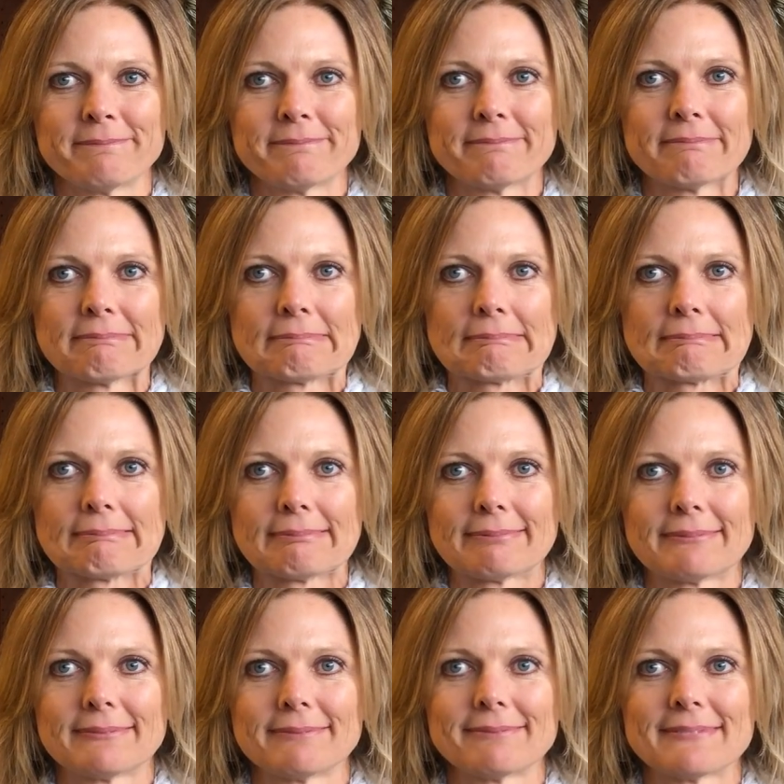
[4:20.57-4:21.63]
Yes.
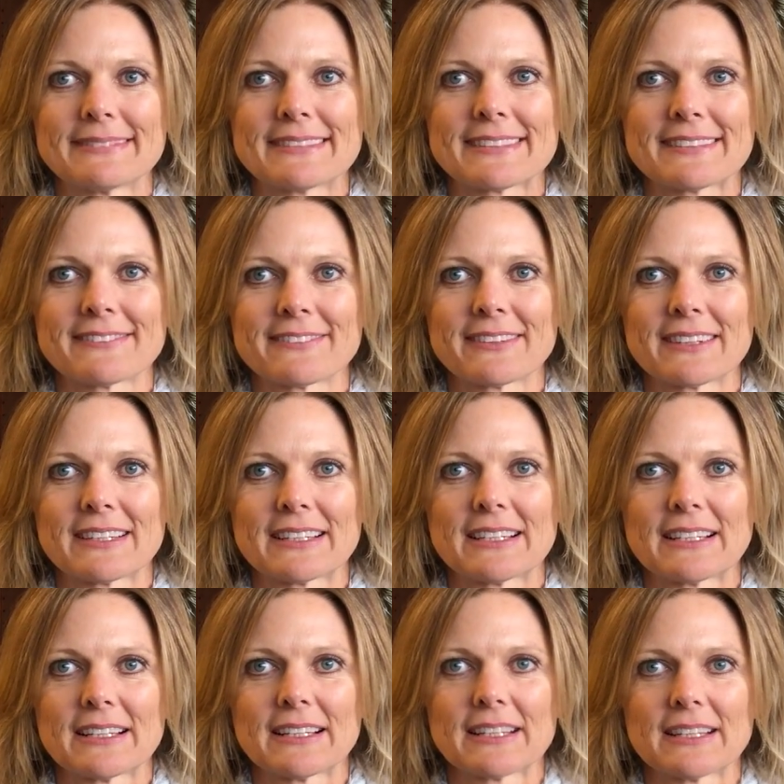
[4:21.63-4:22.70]
Well, very good.
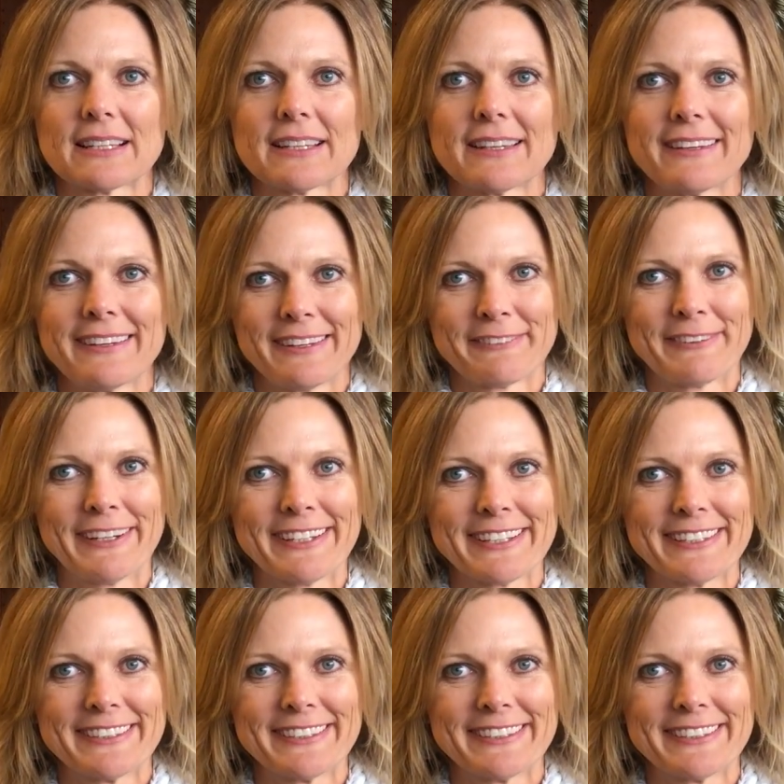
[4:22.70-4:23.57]
Thank you, Stephanie.